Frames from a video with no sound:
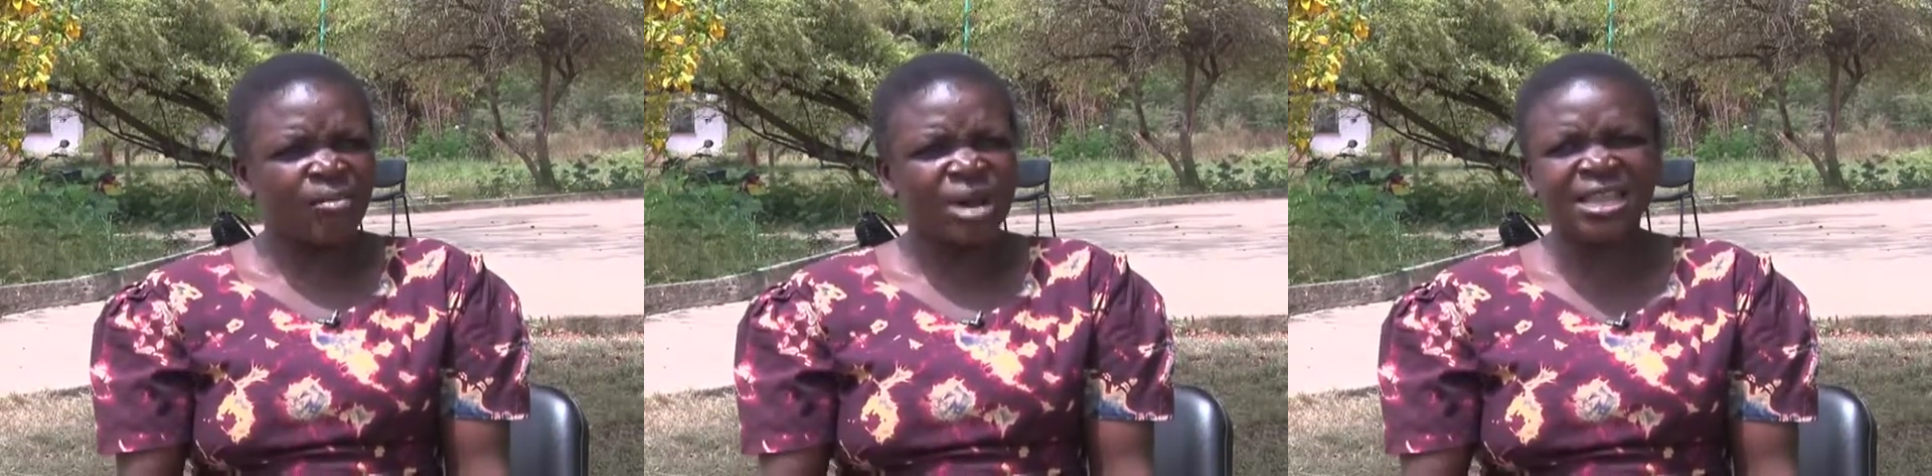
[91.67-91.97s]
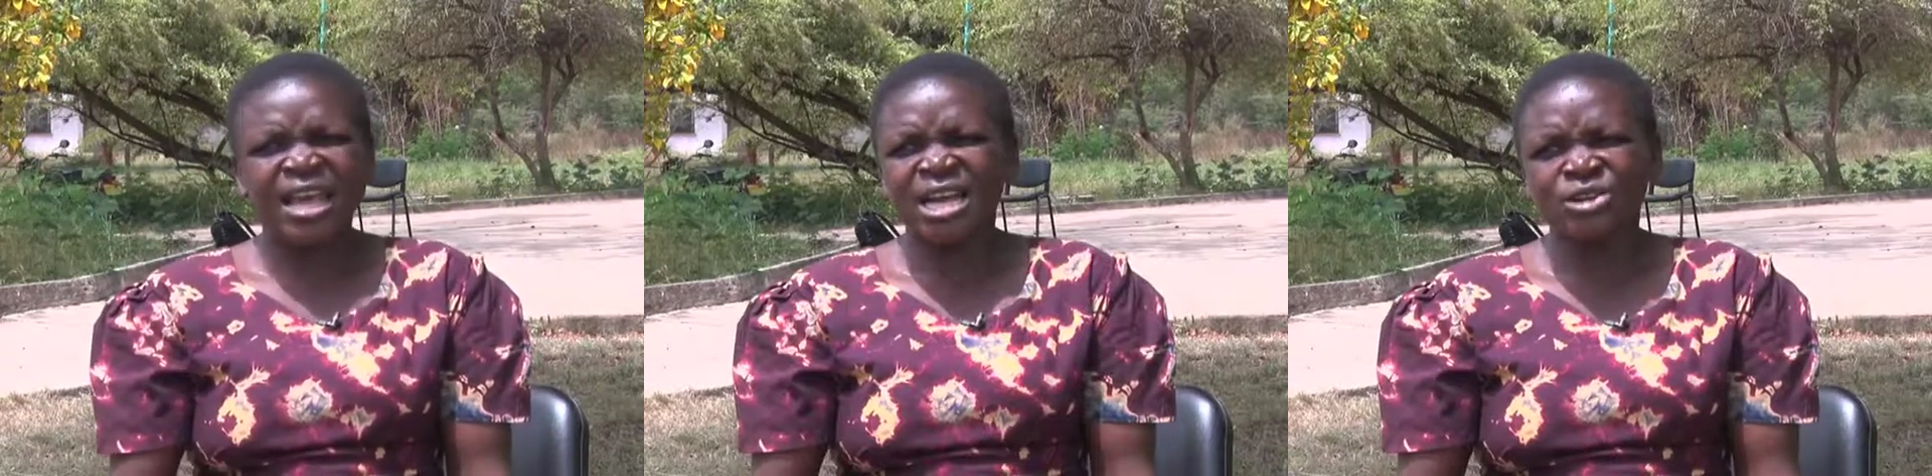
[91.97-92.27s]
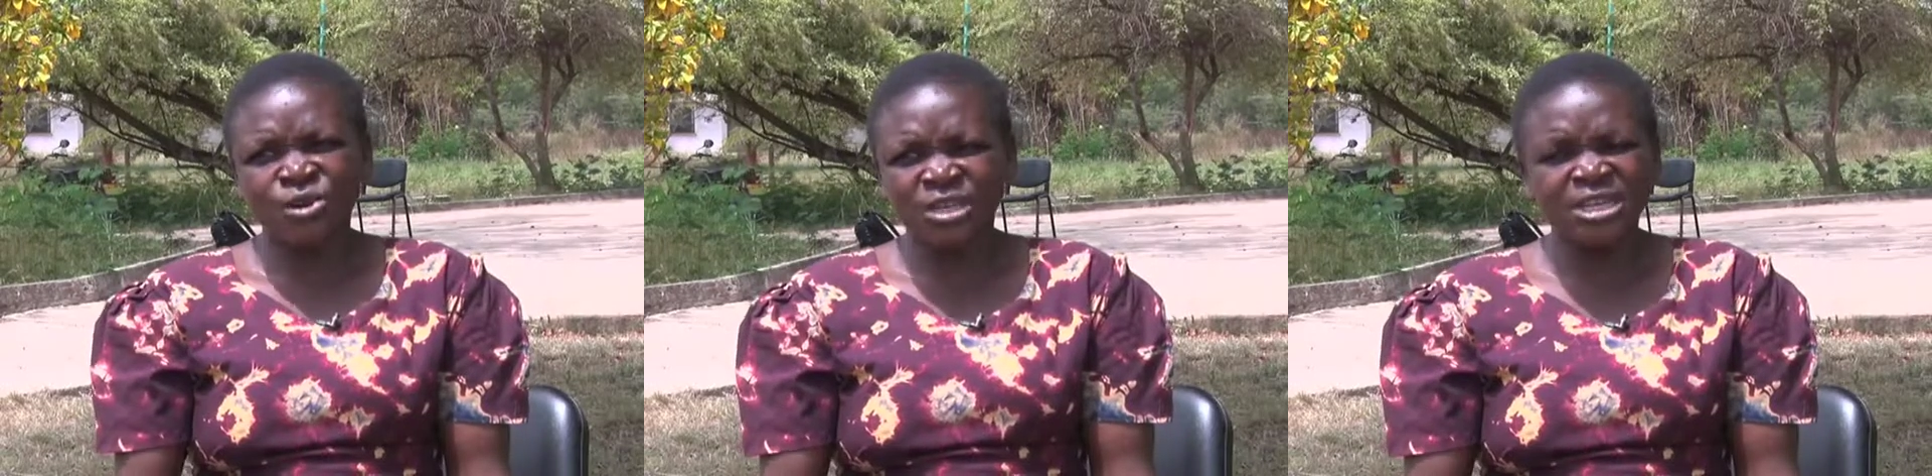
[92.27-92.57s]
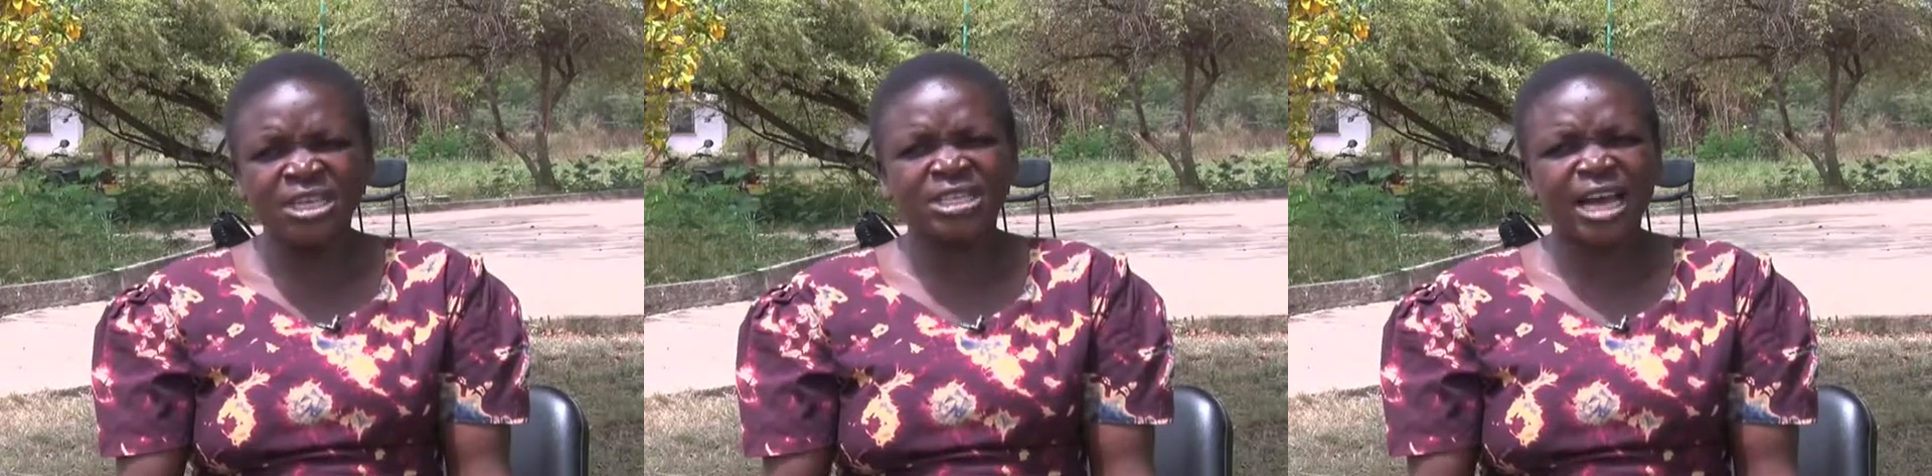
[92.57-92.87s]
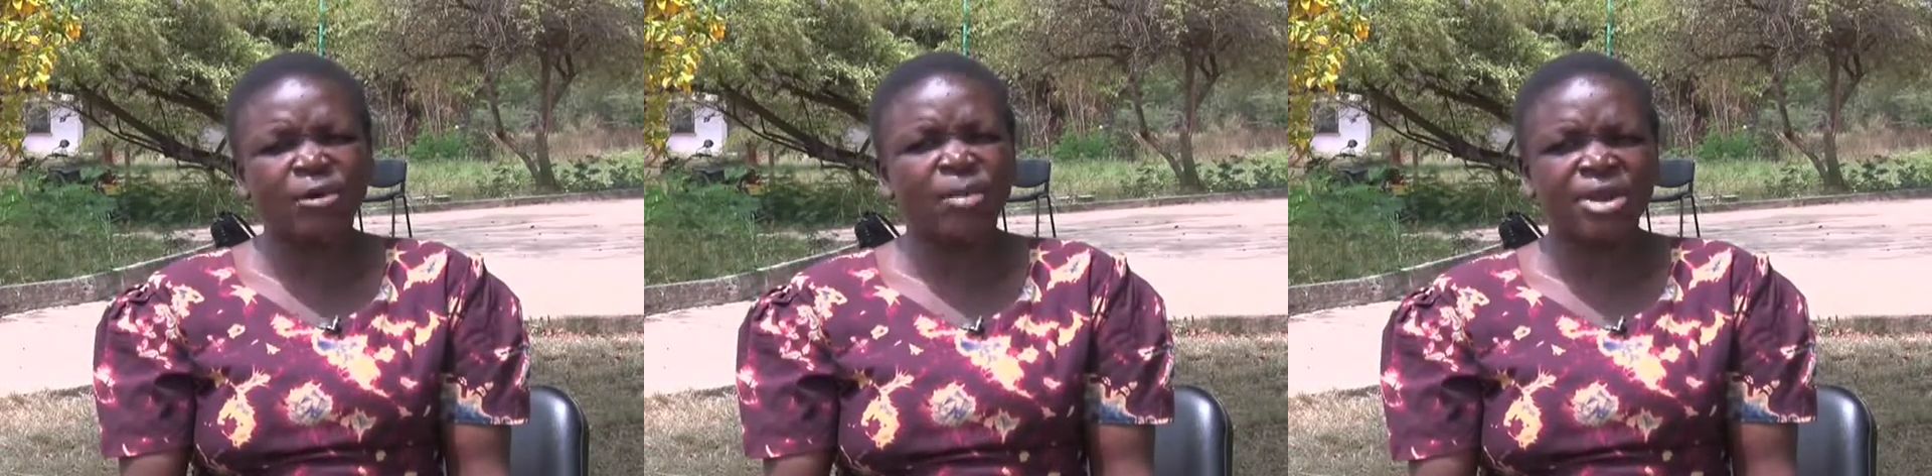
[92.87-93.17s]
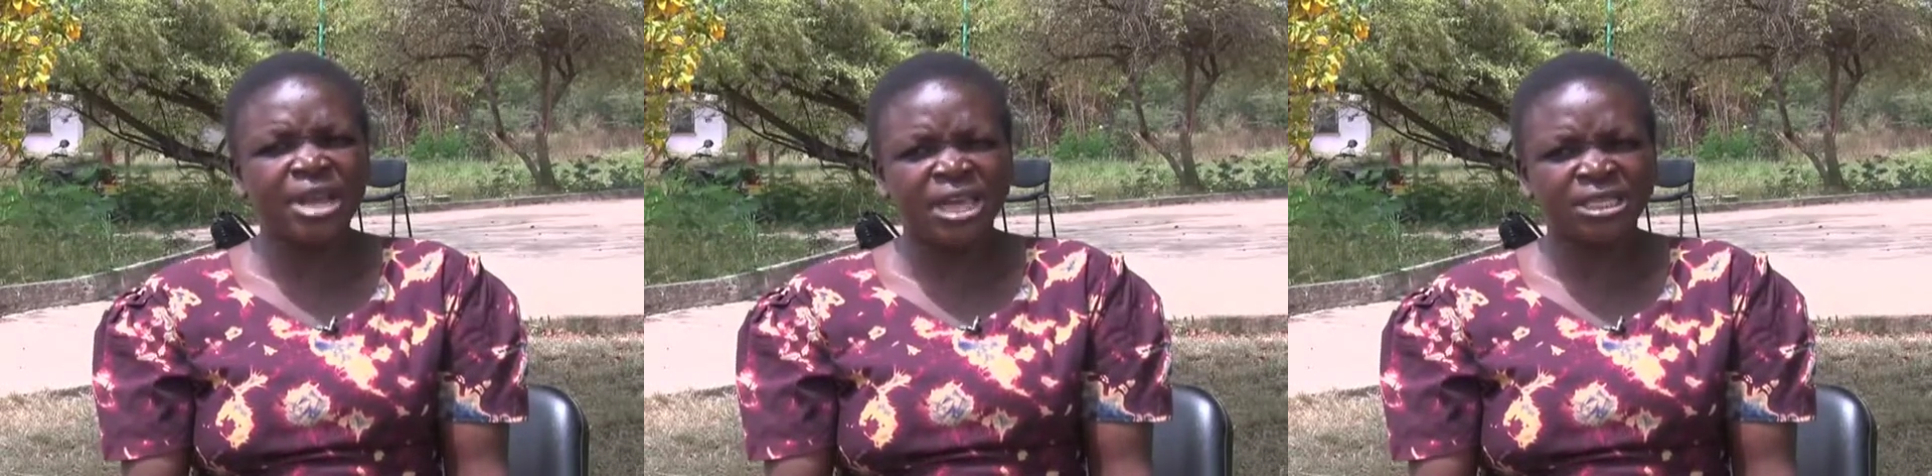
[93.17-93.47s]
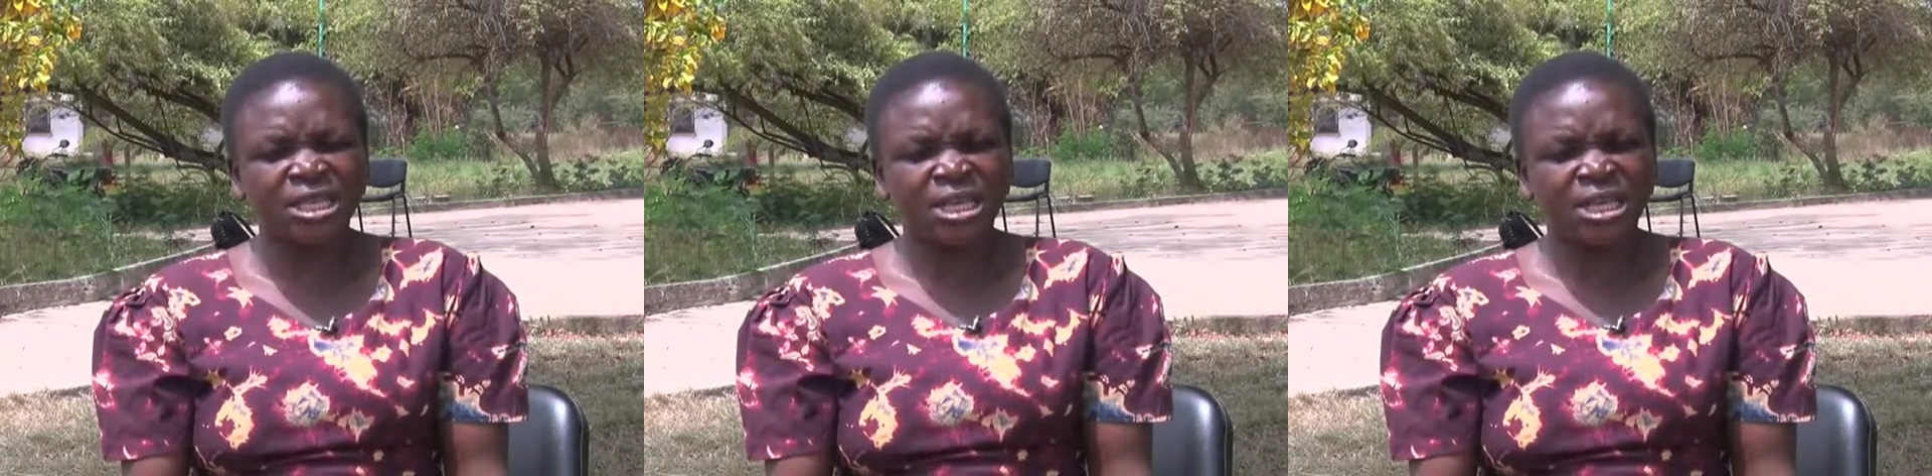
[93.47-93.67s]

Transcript: but they had not reached our place.